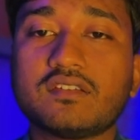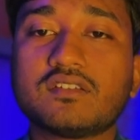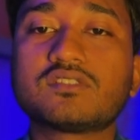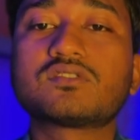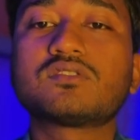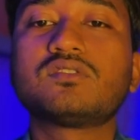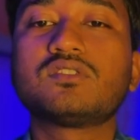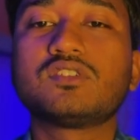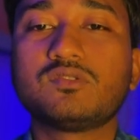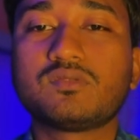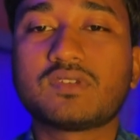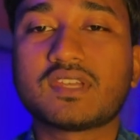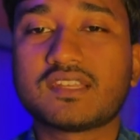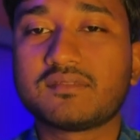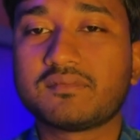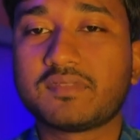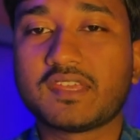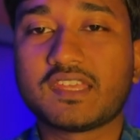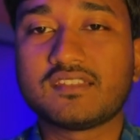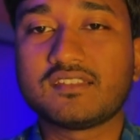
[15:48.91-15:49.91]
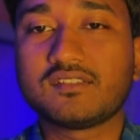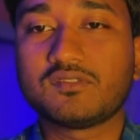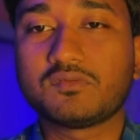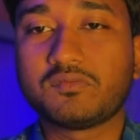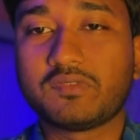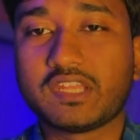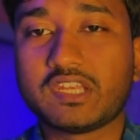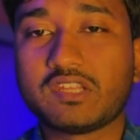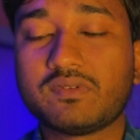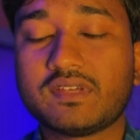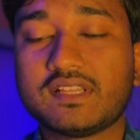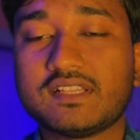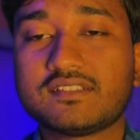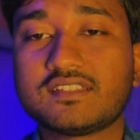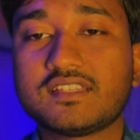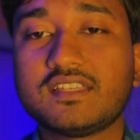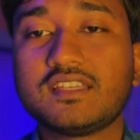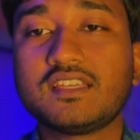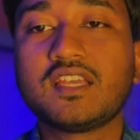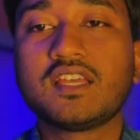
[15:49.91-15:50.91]
so you can very well
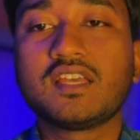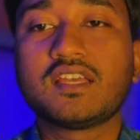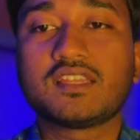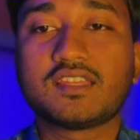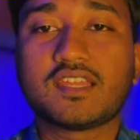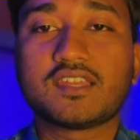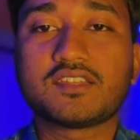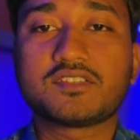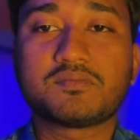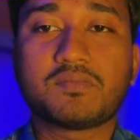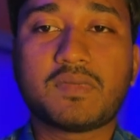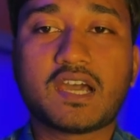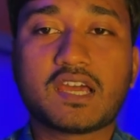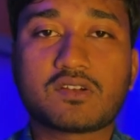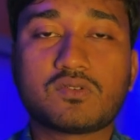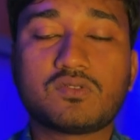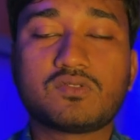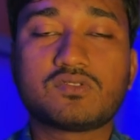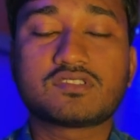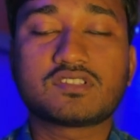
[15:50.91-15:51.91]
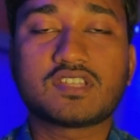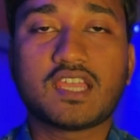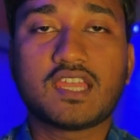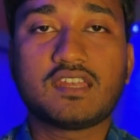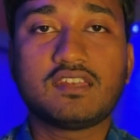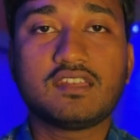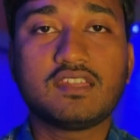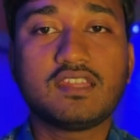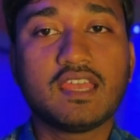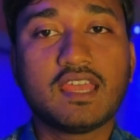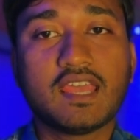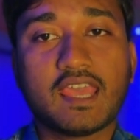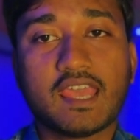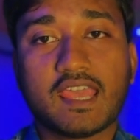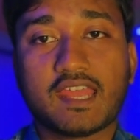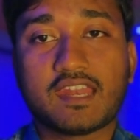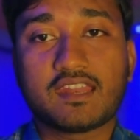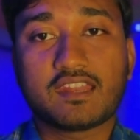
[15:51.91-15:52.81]
see there is barcode sign. And